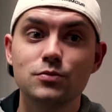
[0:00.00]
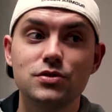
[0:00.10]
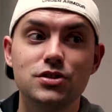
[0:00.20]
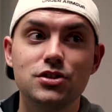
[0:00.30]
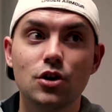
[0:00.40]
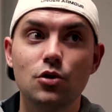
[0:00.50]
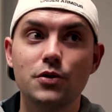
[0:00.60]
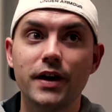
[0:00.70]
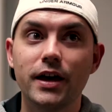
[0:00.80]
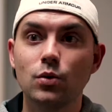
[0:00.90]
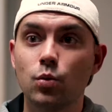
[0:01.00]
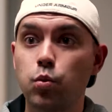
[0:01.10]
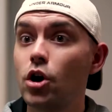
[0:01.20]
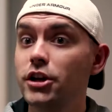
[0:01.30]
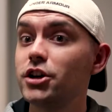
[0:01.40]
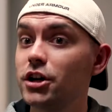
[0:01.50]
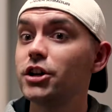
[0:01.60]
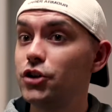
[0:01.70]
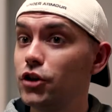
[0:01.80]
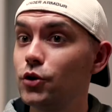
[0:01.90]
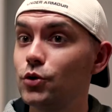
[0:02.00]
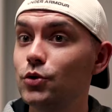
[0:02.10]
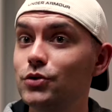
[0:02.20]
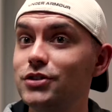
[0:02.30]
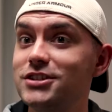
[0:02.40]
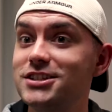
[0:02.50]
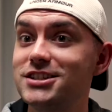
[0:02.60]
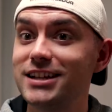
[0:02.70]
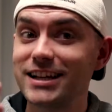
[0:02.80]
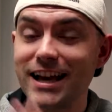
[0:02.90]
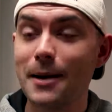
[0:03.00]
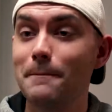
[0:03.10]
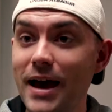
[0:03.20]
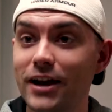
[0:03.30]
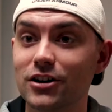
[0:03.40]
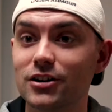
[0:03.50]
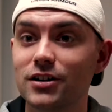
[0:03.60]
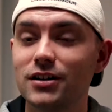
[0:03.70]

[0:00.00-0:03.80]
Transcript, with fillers: so then what are you going to do to get better.